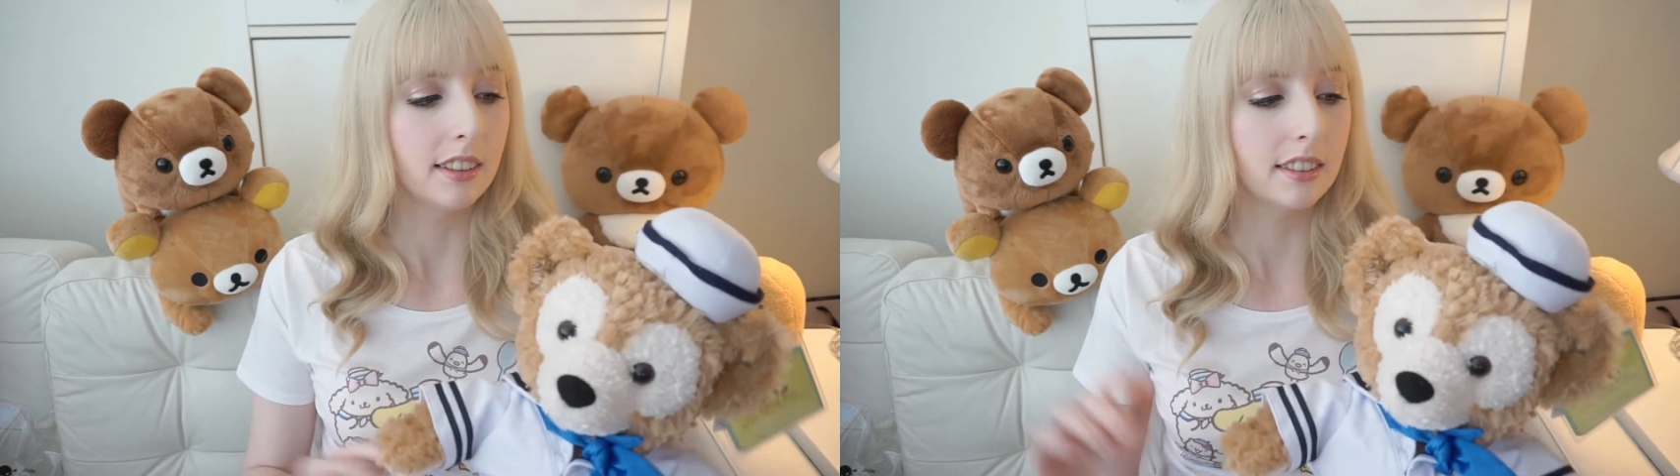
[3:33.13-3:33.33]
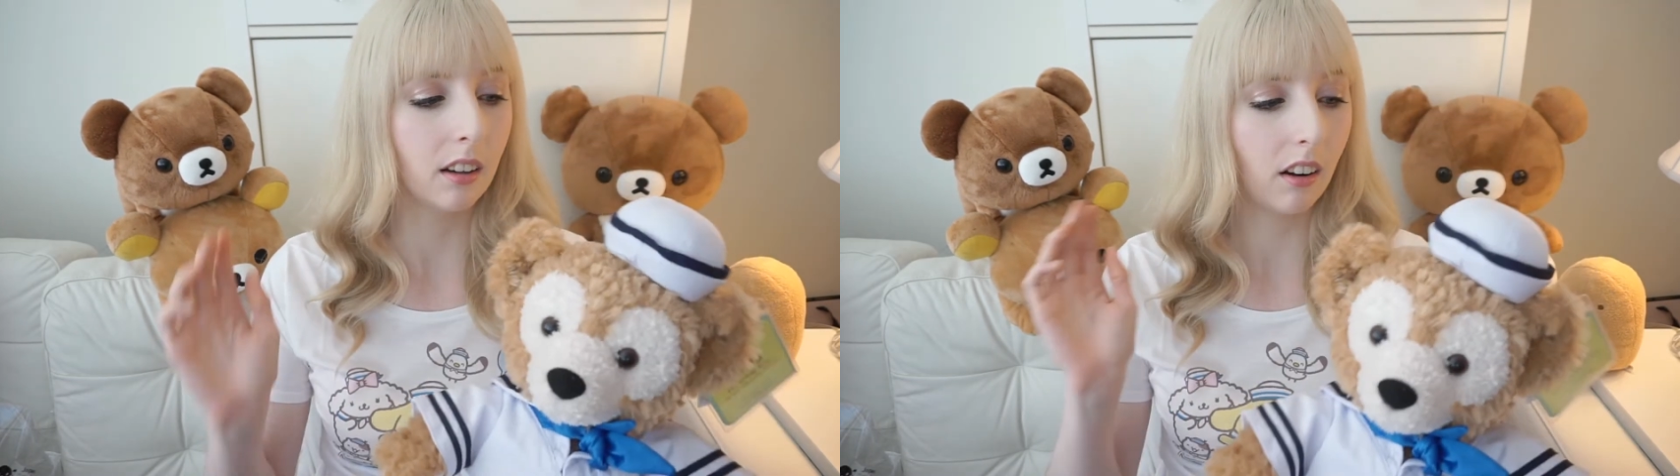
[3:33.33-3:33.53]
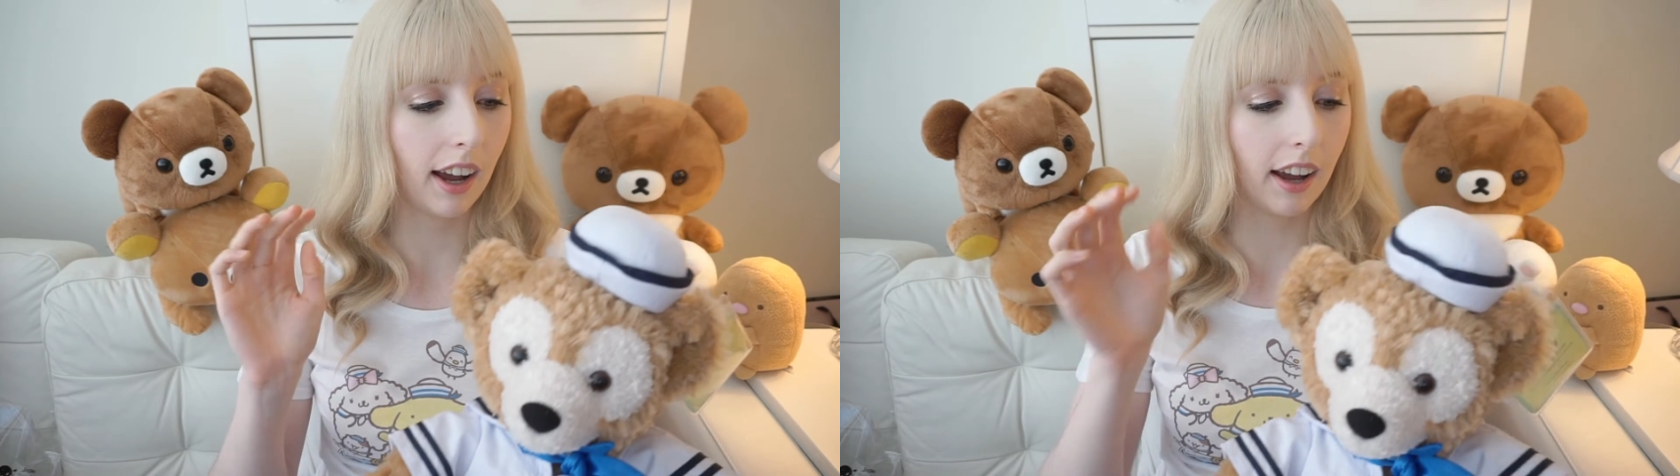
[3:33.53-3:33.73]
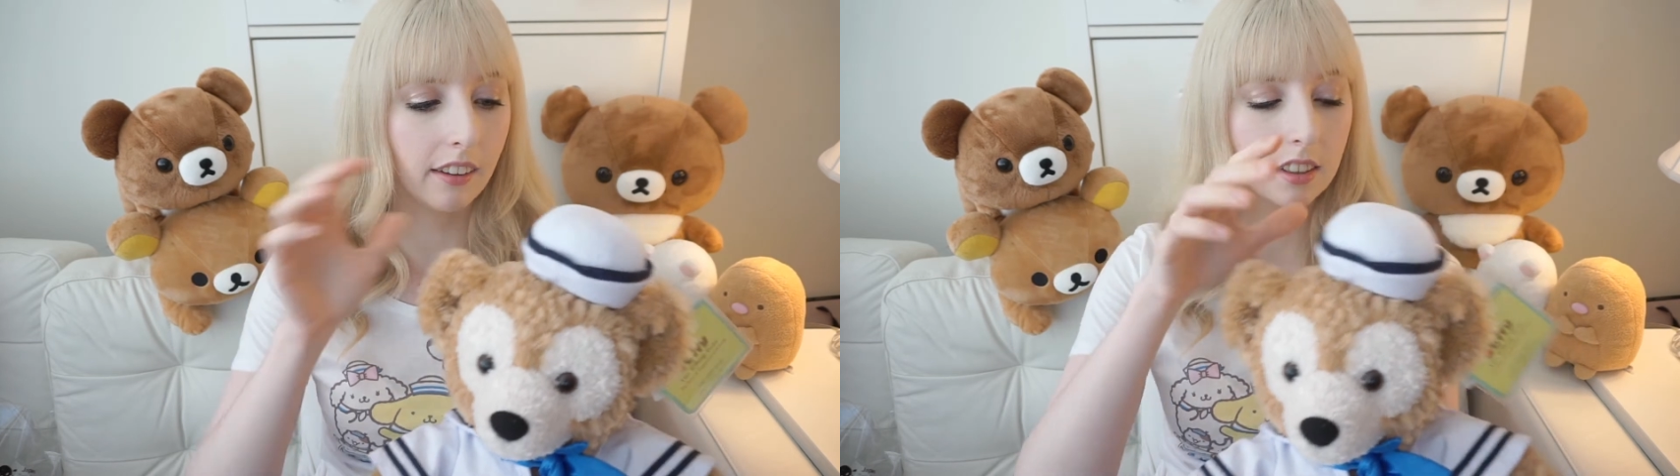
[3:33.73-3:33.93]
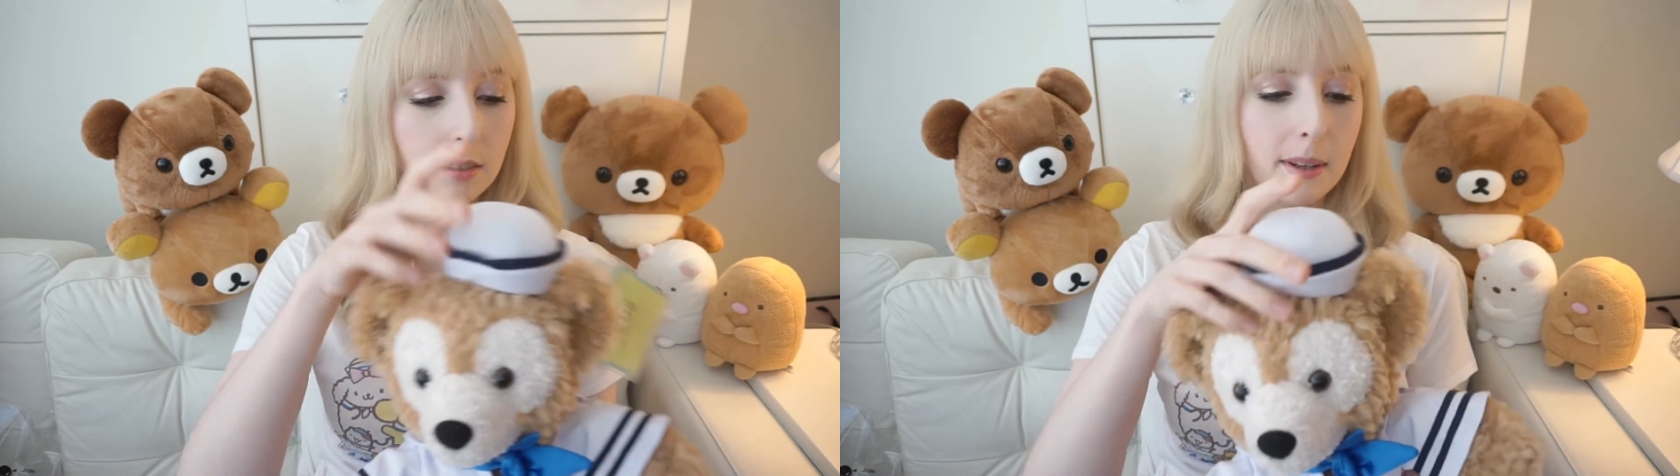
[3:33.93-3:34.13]
So how
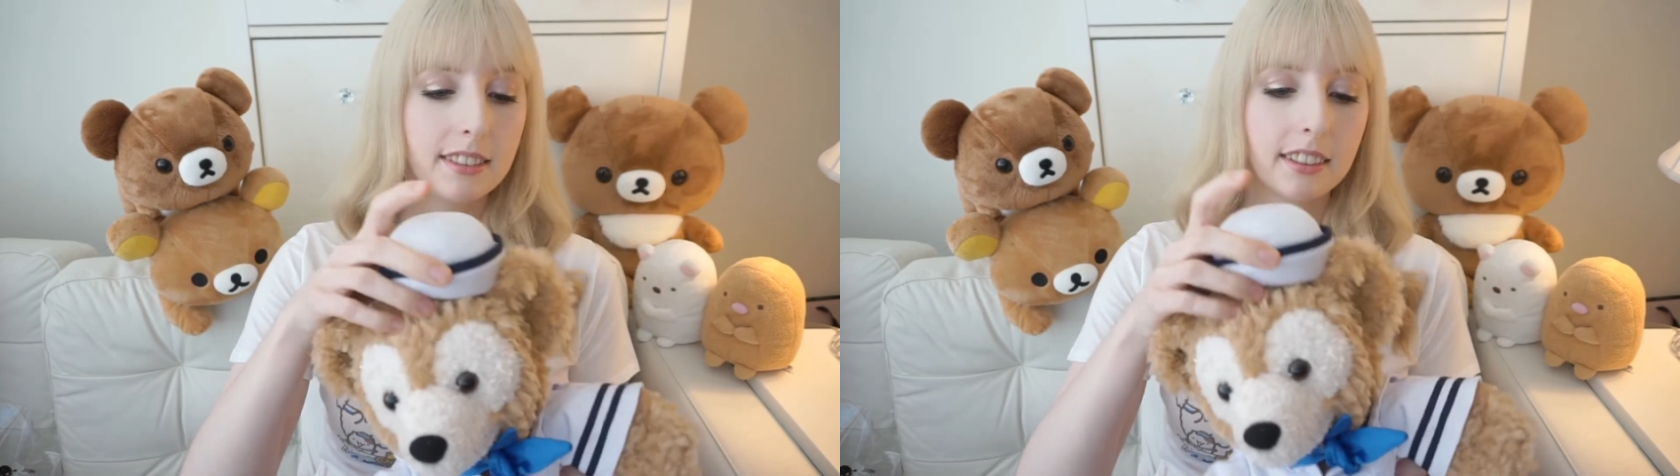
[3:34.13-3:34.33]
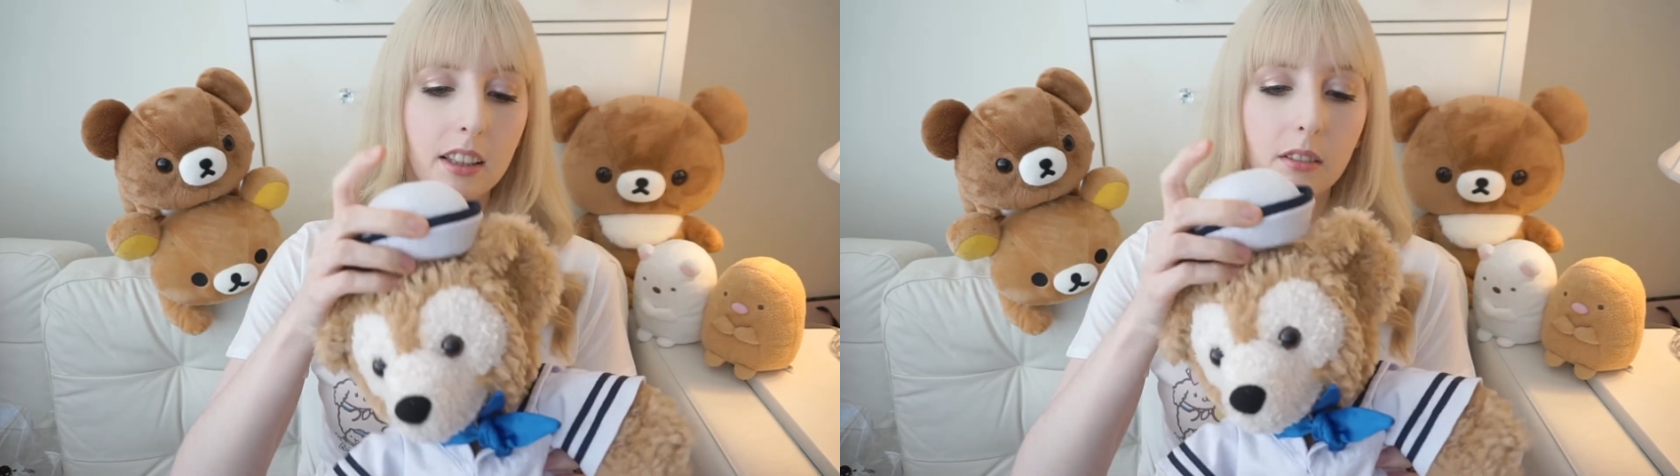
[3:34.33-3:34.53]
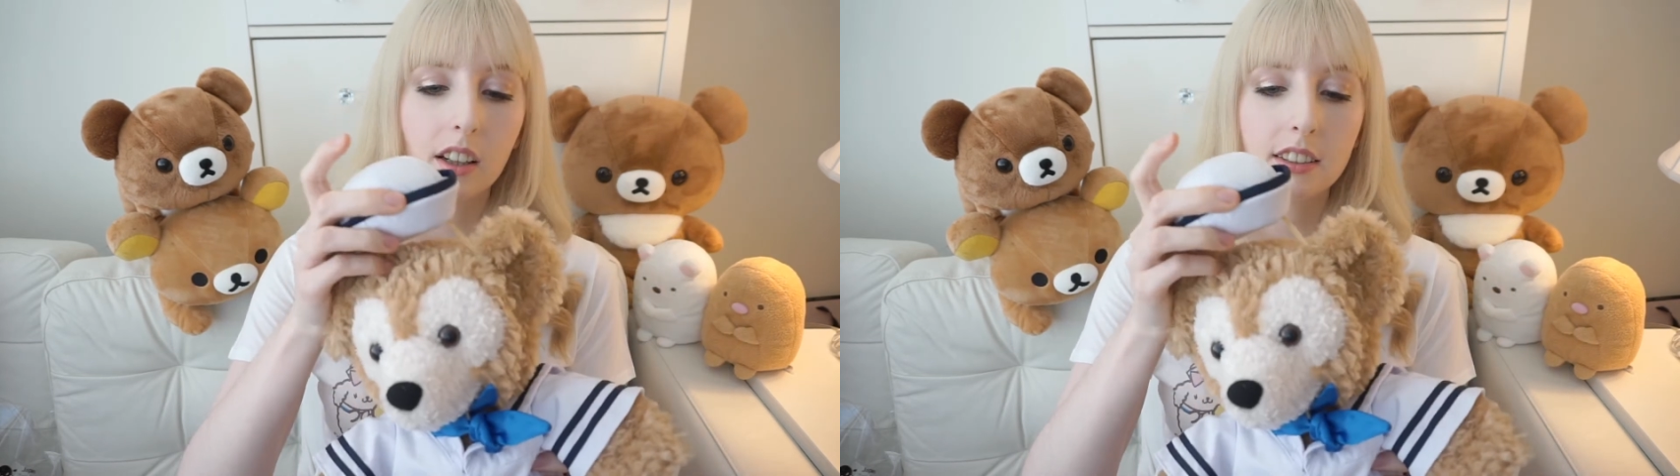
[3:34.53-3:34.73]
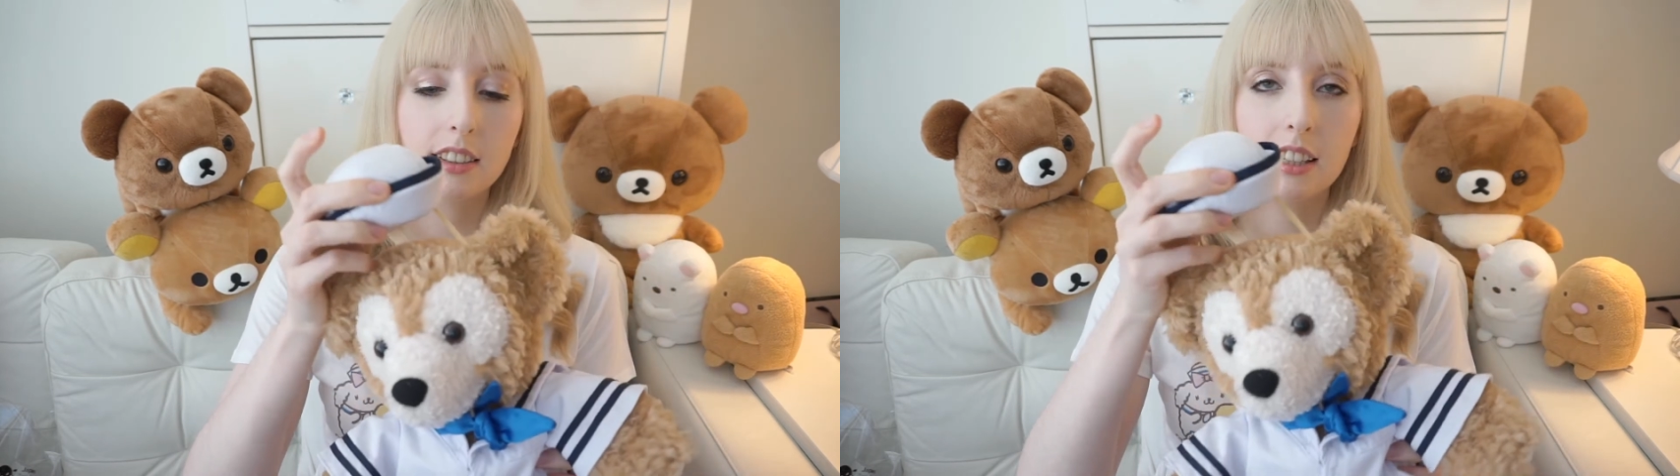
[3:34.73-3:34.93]
this basically works